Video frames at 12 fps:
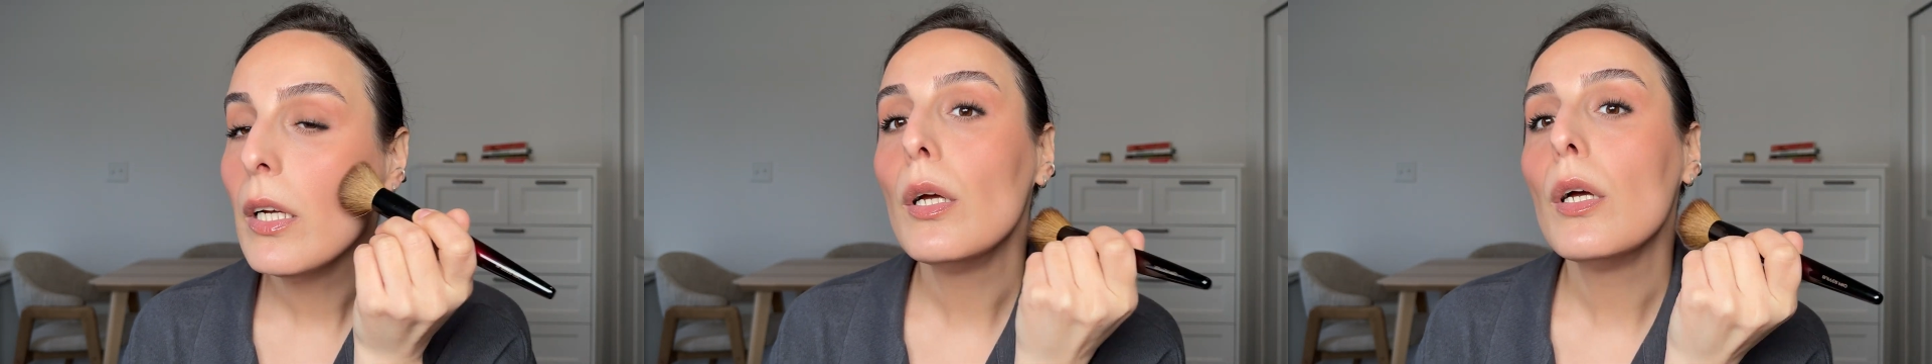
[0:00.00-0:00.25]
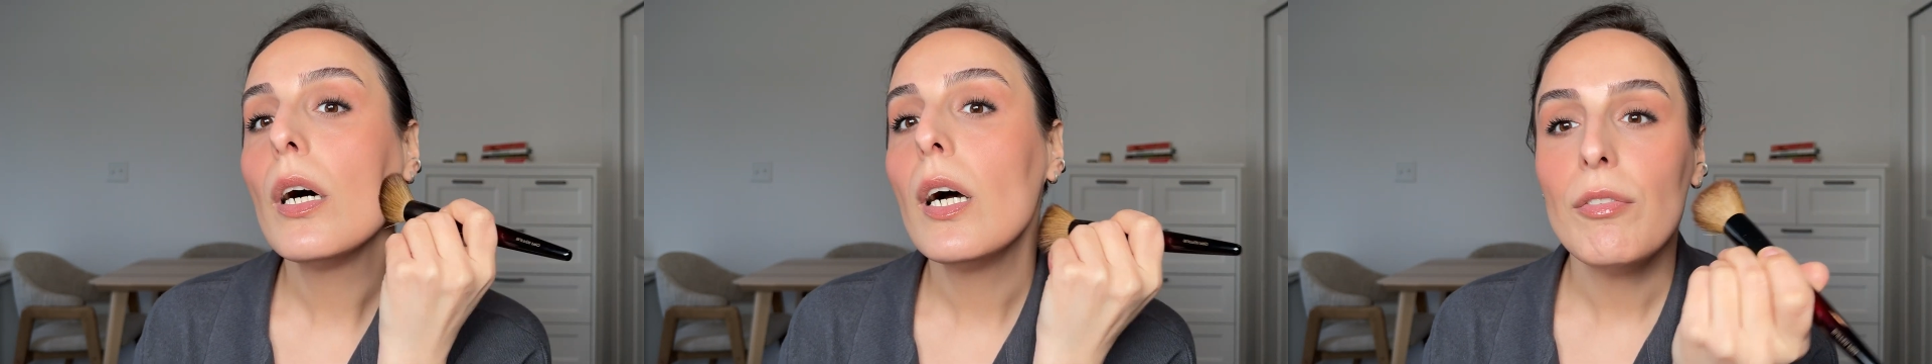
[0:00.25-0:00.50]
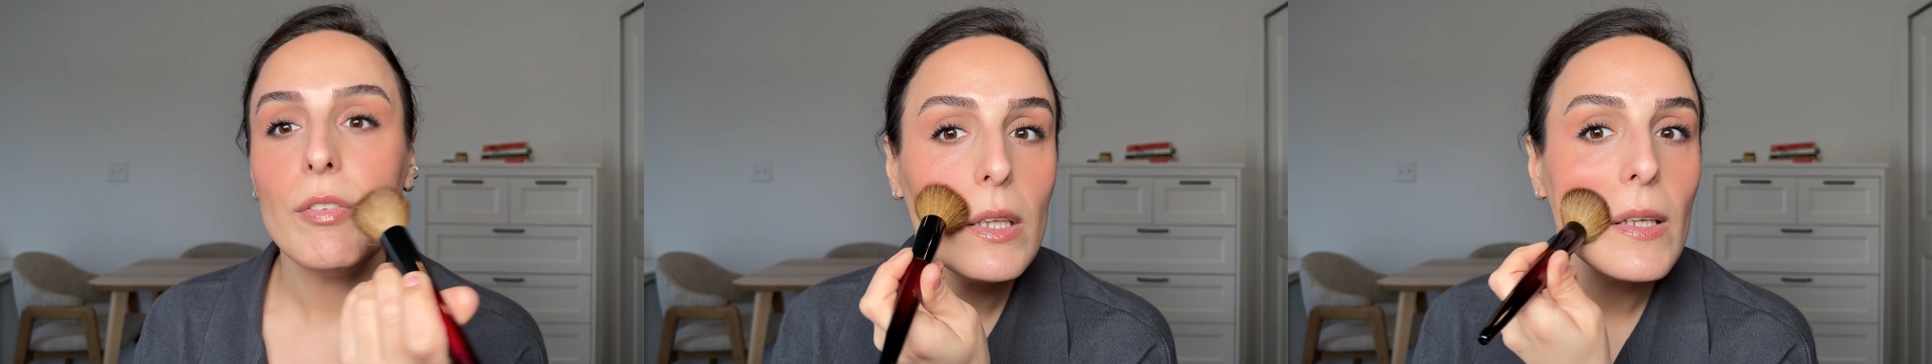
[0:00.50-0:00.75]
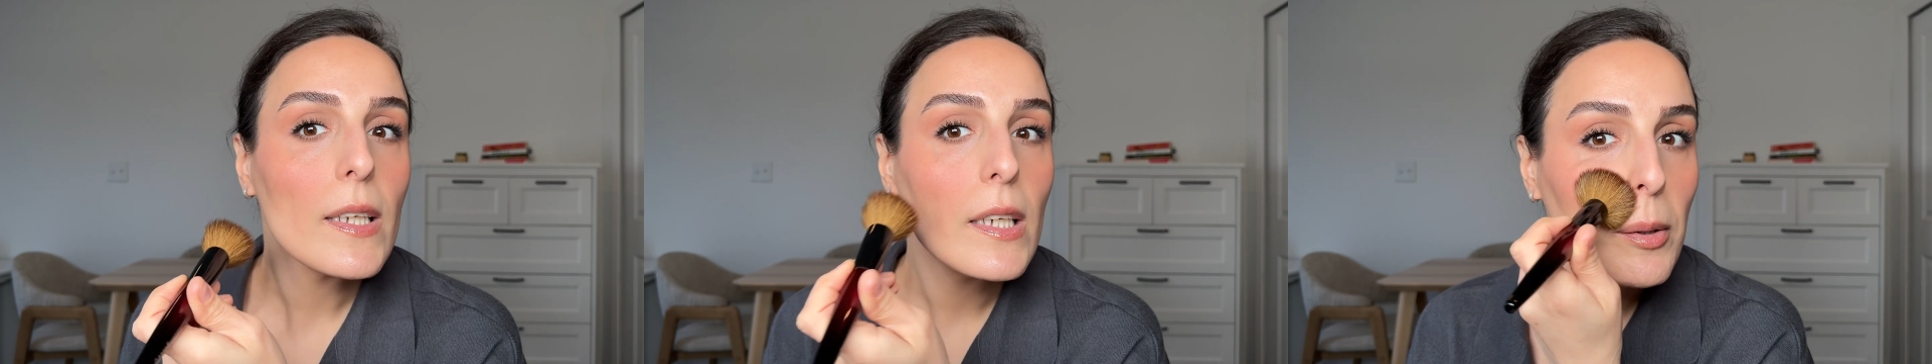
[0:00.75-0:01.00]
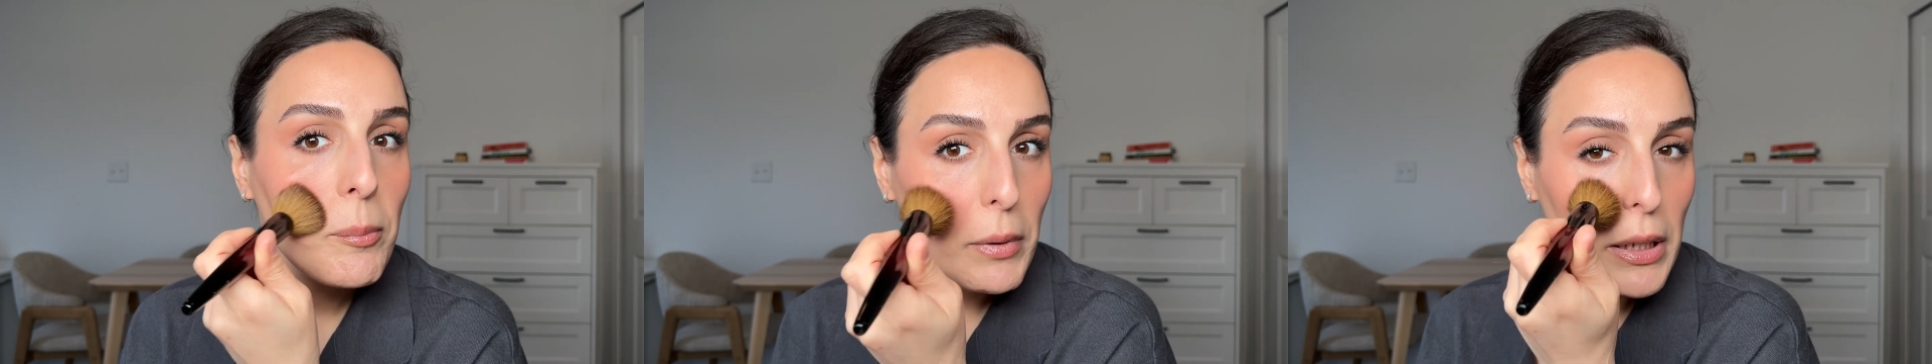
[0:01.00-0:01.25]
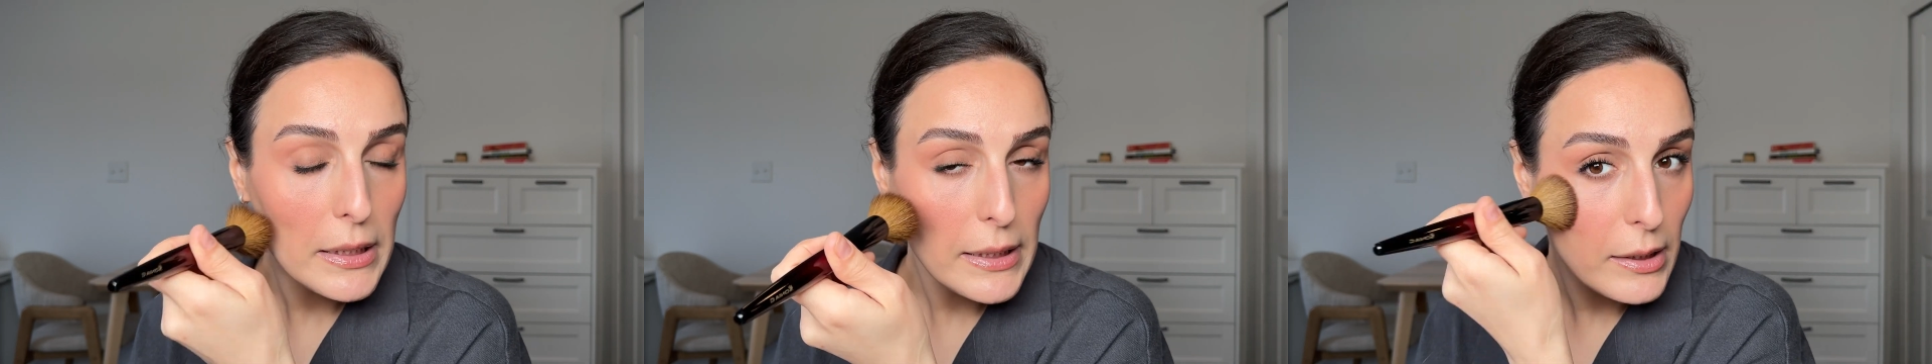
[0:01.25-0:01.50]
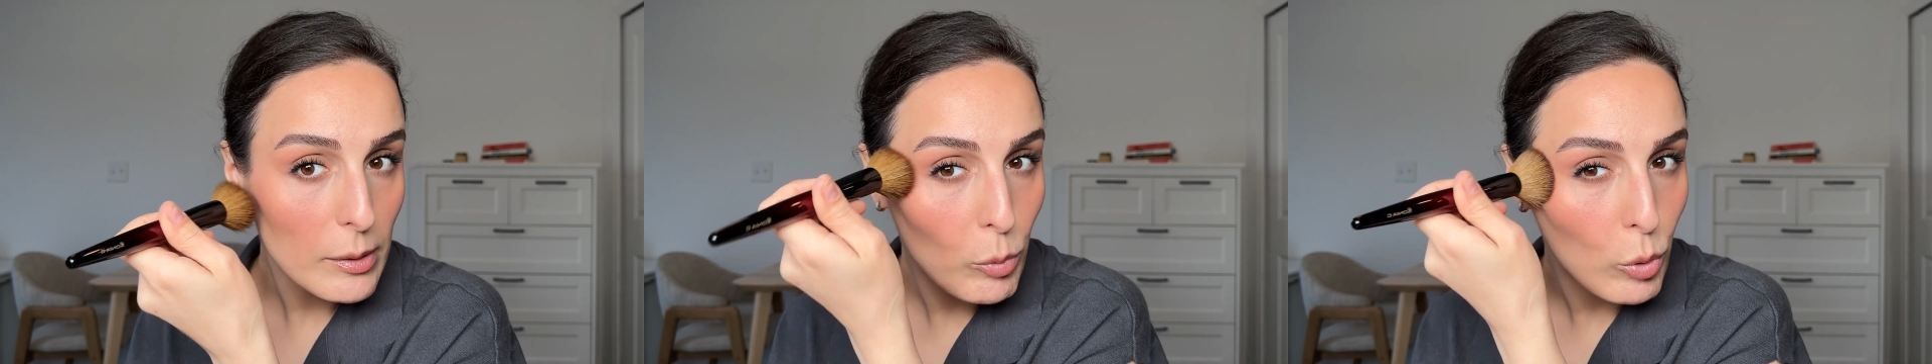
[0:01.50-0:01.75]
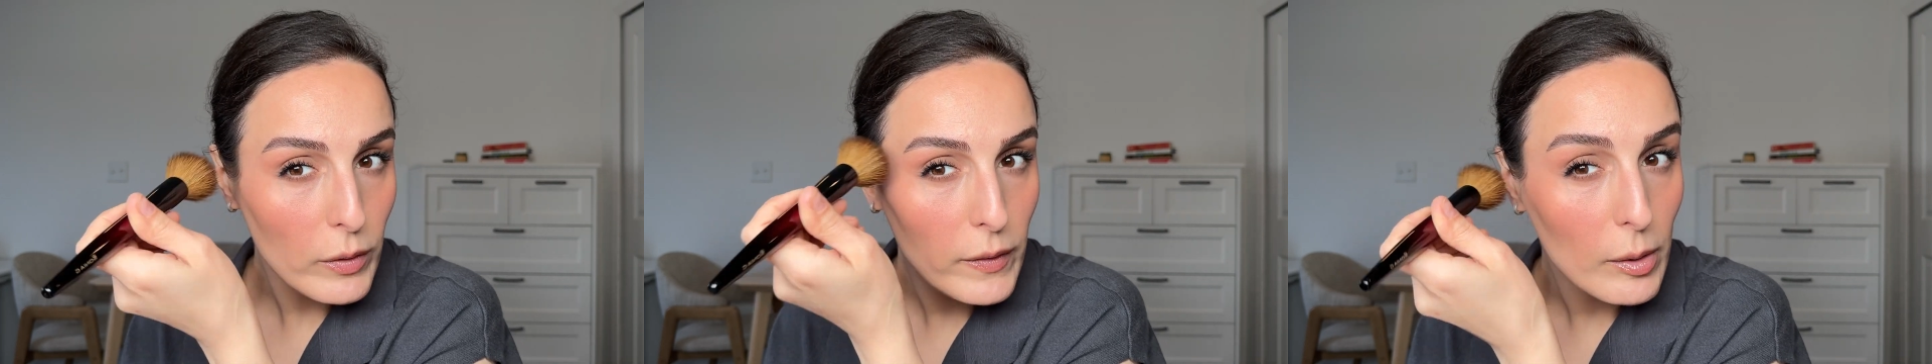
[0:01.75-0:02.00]
I feel like it makes it
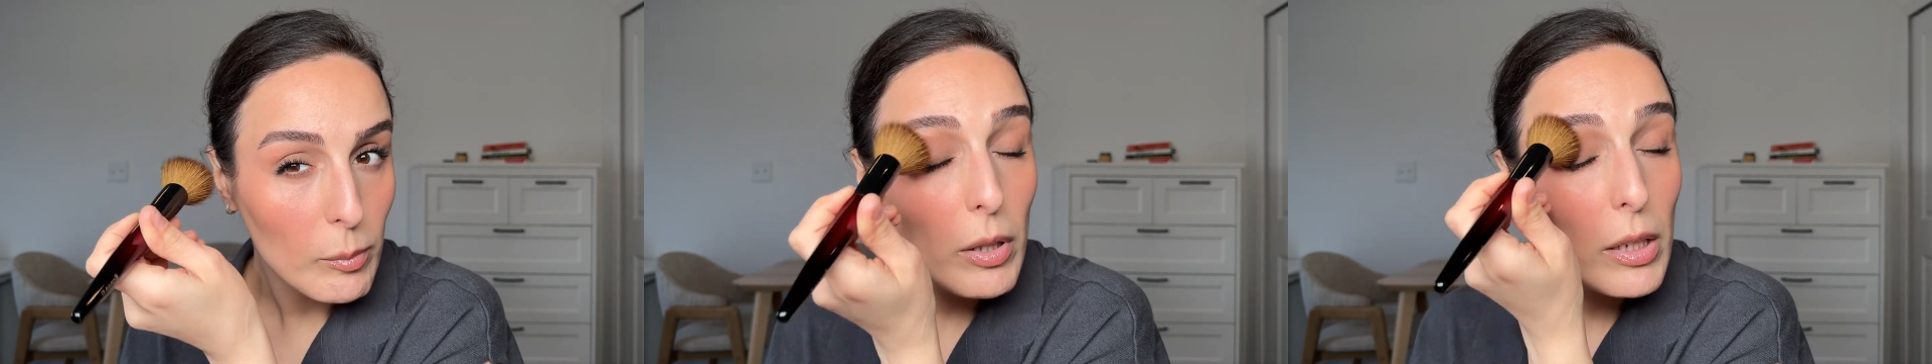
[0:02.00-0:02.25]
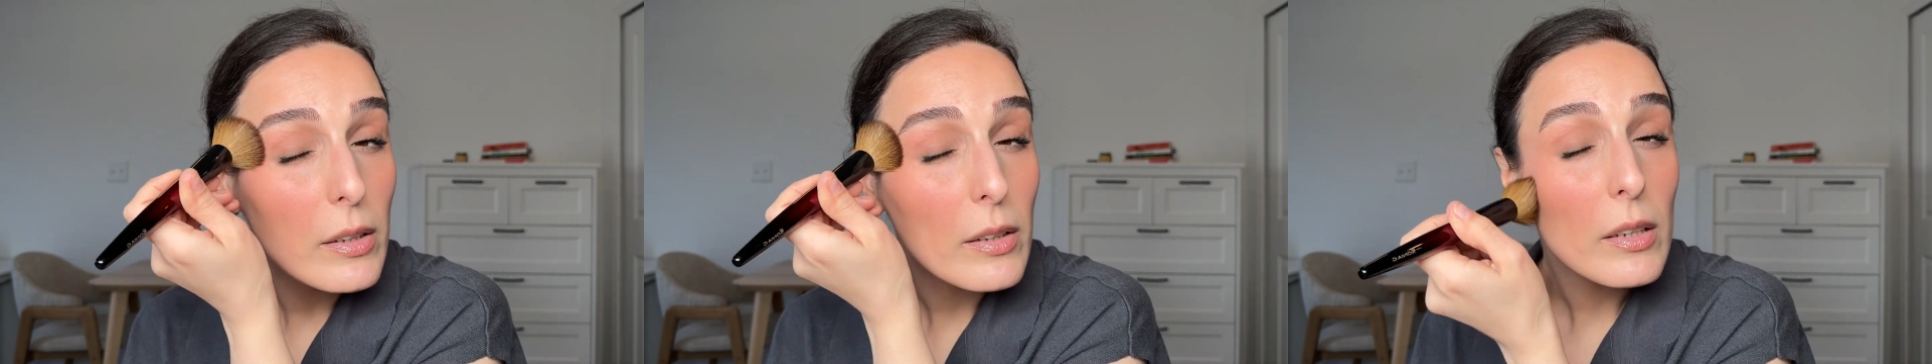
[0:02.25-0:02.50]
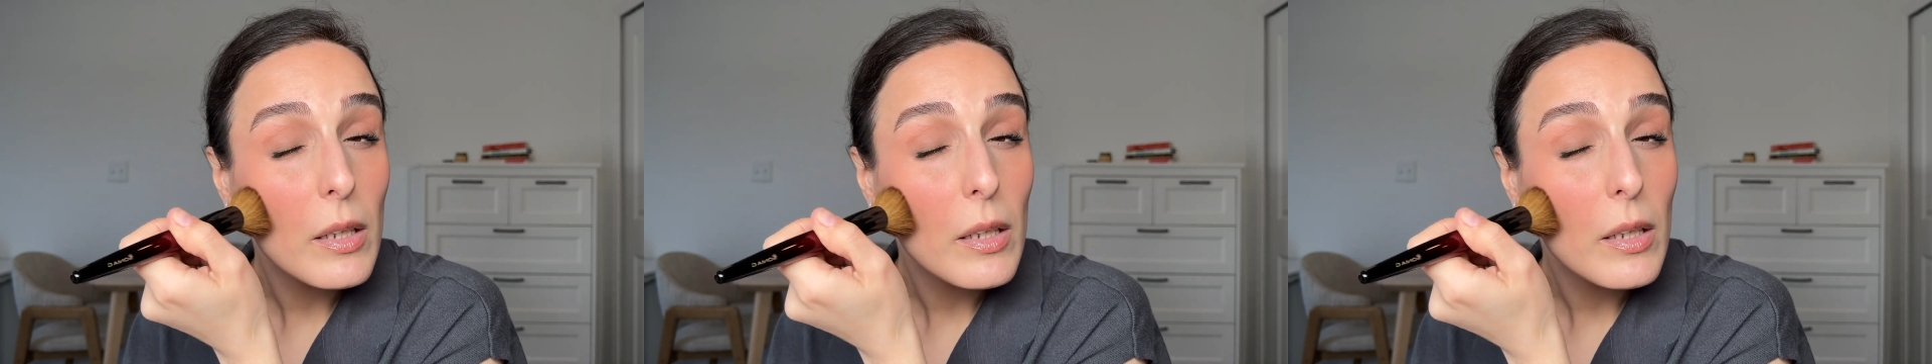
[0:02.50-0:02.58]
more seamless.